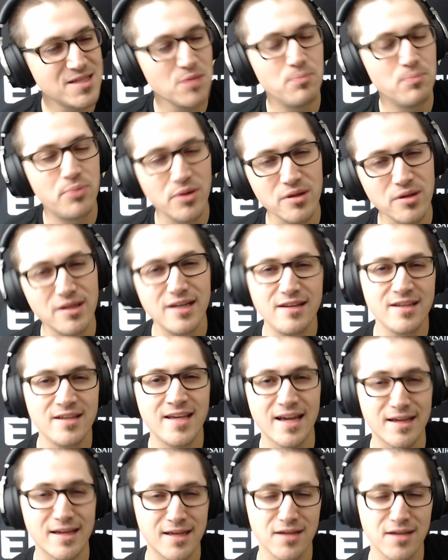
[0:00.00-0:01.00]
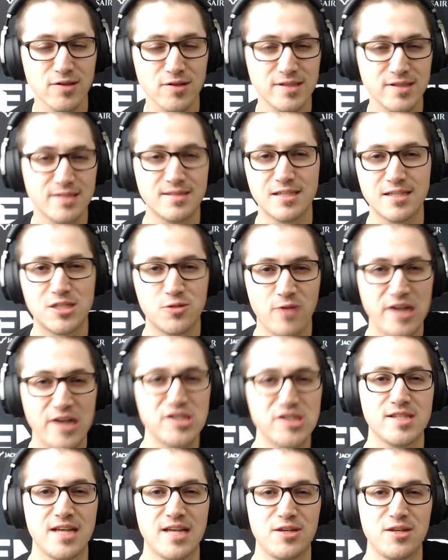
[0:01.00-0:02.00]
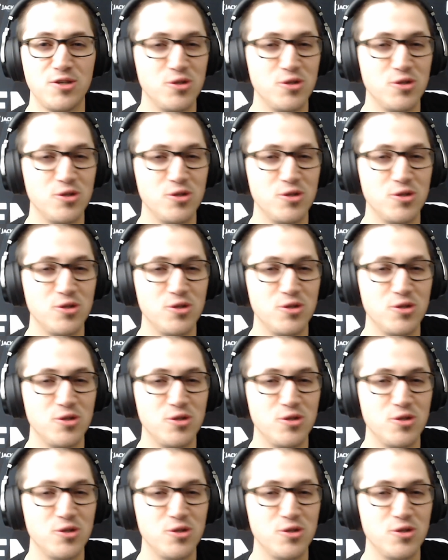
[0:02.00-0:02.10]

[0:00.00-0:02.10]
ability to get kills in situations that